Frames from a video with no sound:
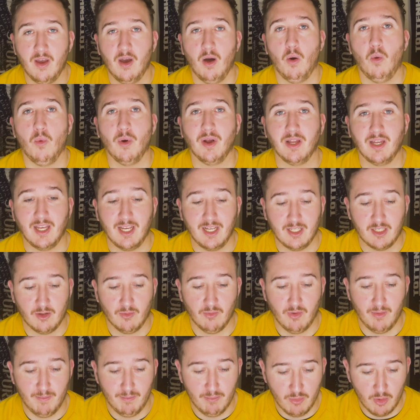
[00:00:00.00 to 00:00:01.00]
We need to
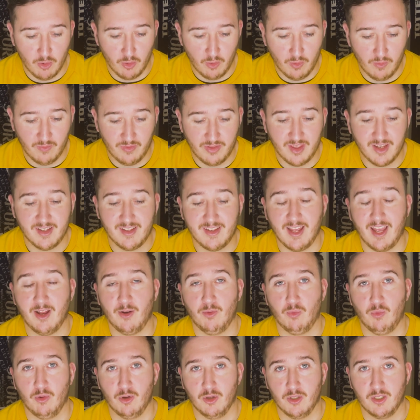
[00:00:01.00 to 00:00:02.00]
remove the
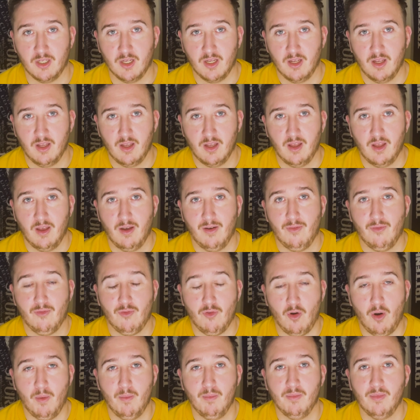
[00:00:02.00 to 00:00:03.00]
deadwood
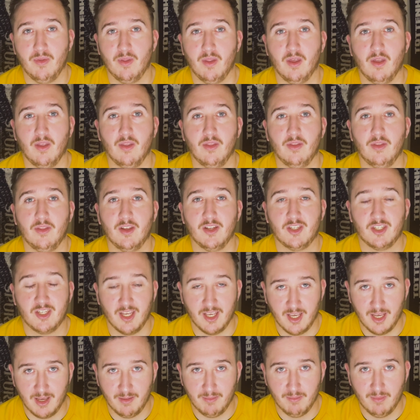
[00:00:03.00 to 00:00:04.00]
from the
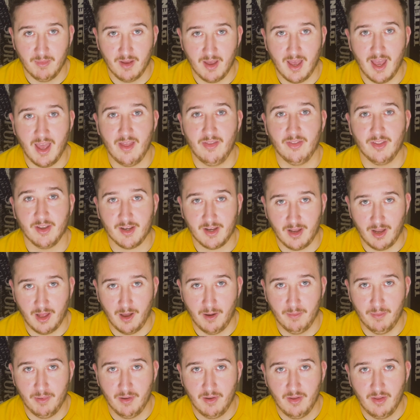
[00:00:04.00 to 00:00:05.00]
team and the
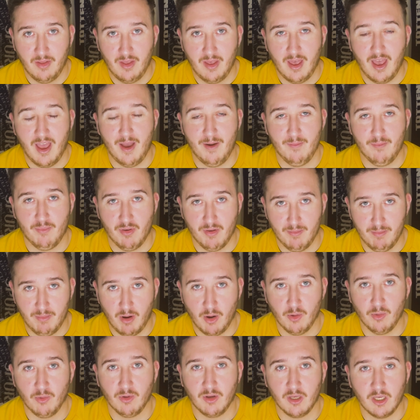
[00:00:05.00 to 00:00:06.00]
club and
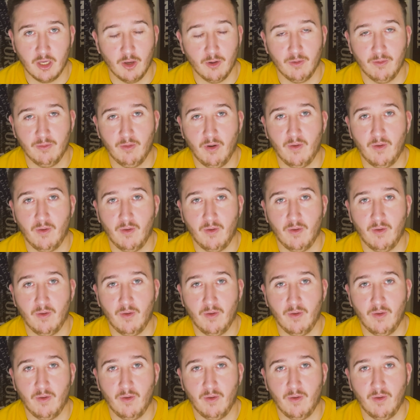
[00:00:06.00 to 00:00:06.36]
promote youth.